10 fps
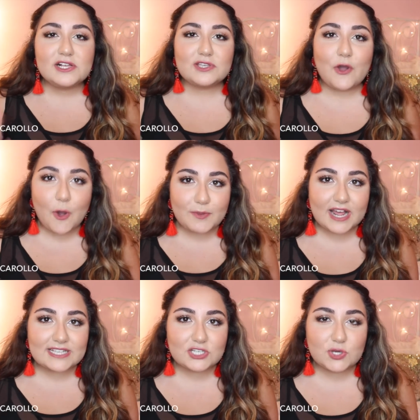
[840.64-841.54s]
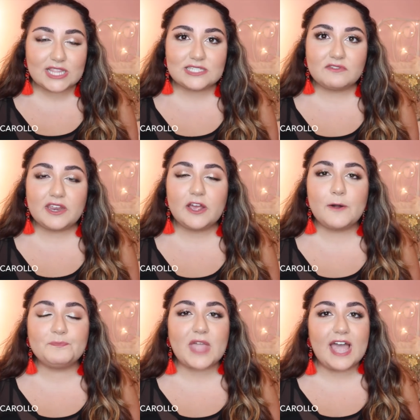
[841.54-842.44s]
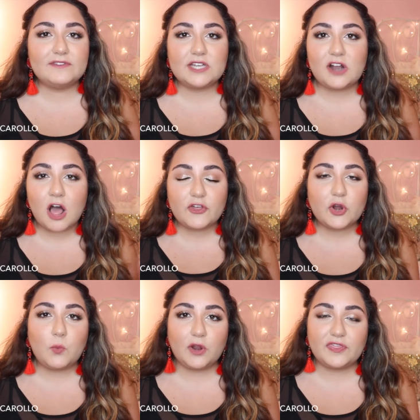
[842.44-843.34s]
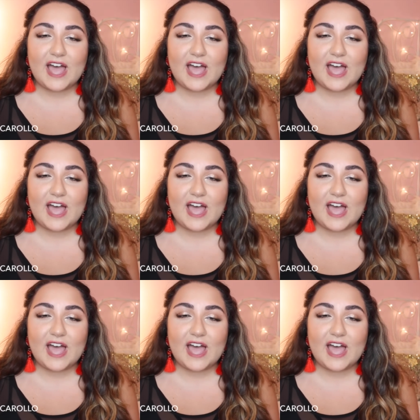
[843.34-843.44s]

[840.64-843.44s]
So I hope you guys enjoyed this video. I have done other Worth